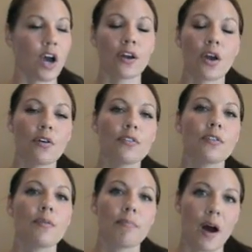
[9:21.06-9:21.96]
Our
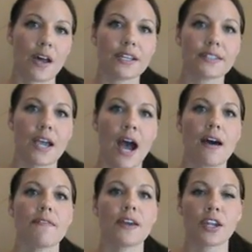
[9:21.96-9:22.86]
own bodies
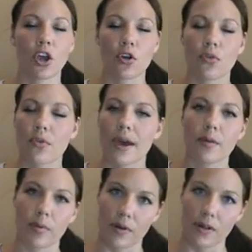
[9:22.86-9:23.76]
have an
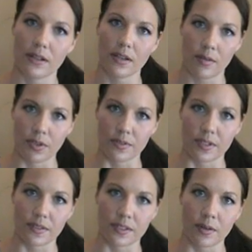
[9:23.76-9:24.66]
incredible immune
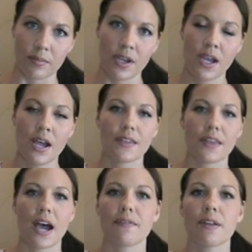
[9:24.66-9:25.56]
system.
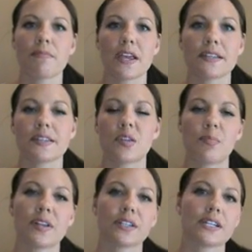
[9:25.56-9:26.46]
They have an amazing
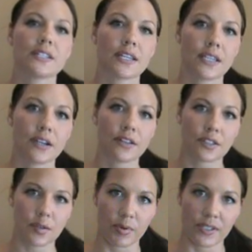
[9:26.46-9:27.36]
ability to heal
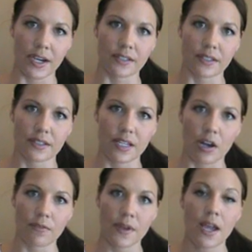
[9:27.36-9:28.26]
and to protect
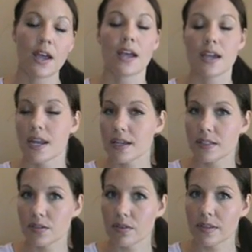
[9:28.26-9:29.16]
itself. It
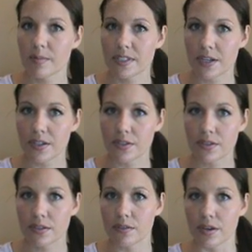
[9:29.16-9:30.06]
has its own
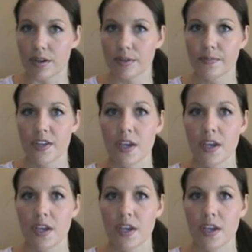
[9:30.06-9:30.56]
limitations too, though.